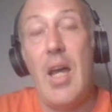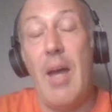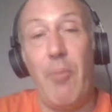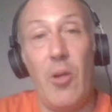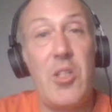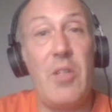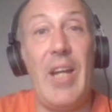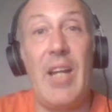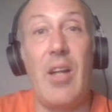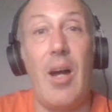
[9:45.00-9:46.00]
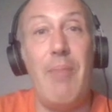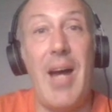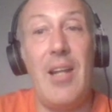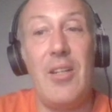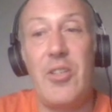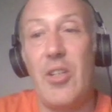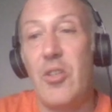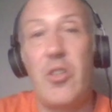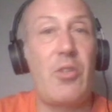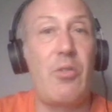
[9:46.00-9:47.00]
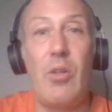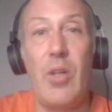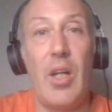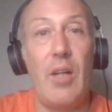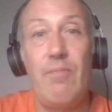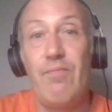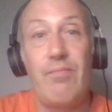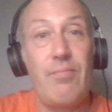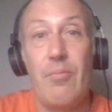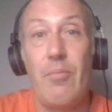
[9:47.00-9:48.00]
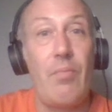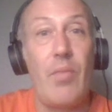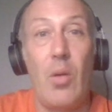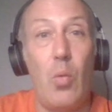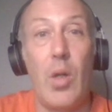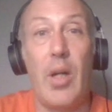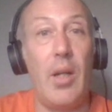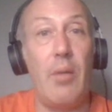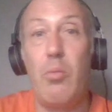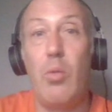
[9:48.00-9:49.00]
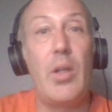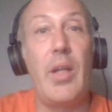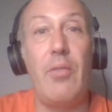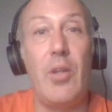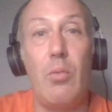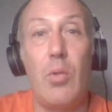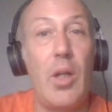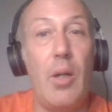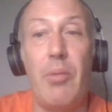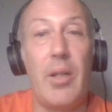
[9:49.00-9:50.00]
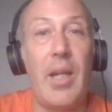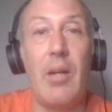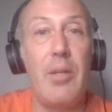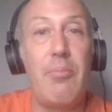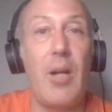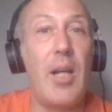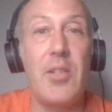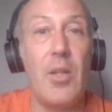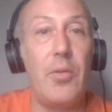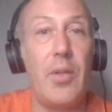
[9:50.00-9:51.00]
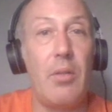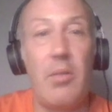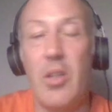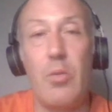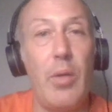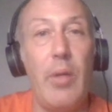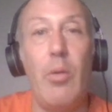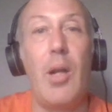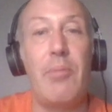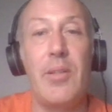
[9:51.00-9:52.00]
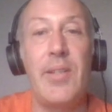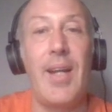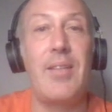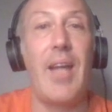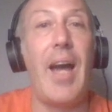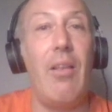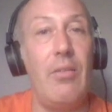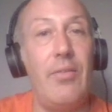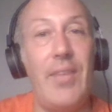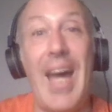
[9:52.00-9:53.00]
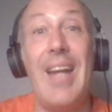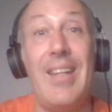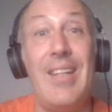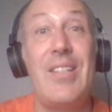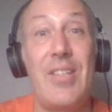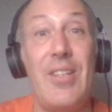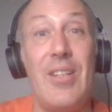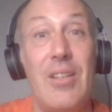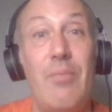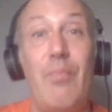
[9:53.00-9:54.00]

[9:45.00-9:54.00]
Bergevin got mad and said, "Screw you! We're gonna we'll give you we're gonna put Carey Price out there because we want to protect Allen." That is the